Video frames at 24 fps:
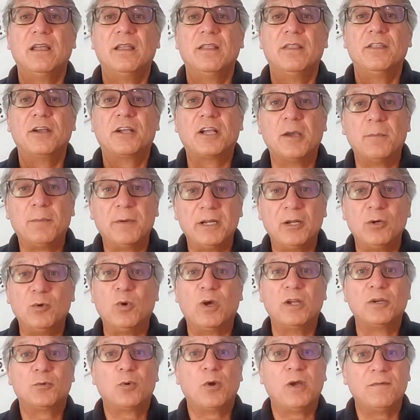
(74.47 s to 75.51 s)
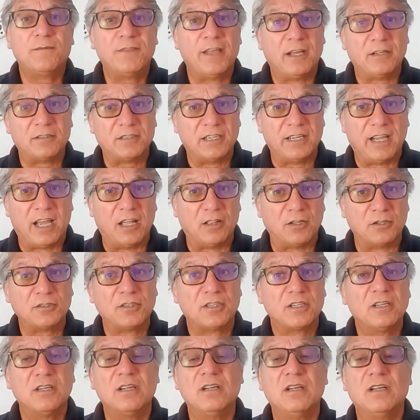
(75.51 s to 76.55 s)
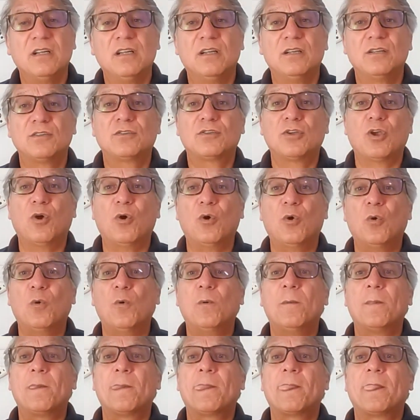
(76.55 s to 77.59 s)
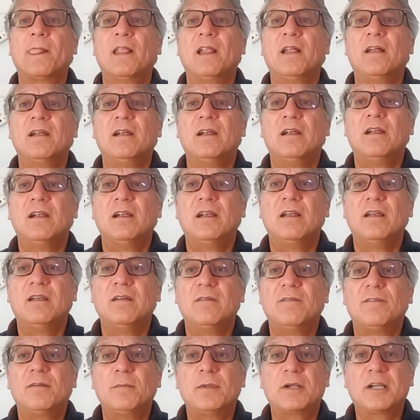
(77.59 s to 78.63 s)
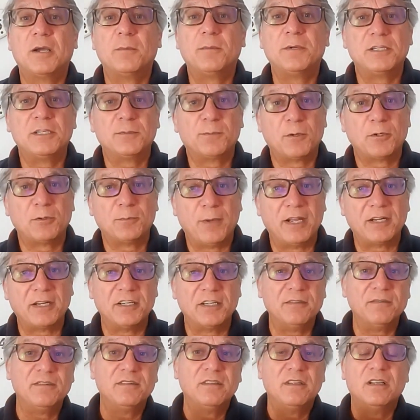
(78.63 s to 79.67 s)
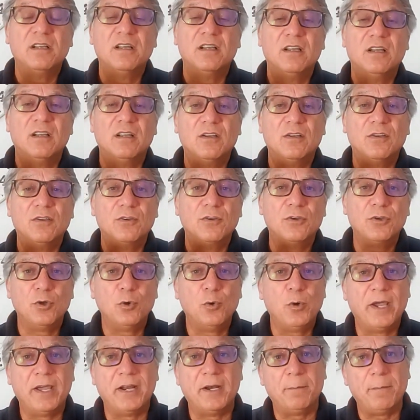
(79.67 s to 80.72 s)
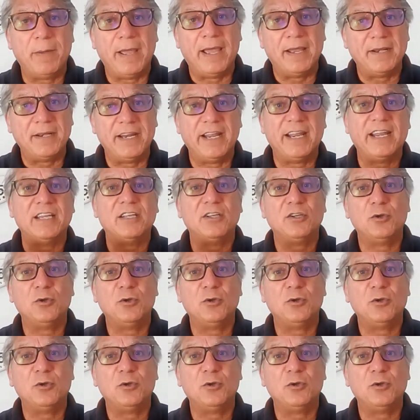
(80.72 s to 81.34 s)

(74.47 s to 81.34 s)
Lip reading: The company would want $12,000. So from the company's perspective, you had a bad day.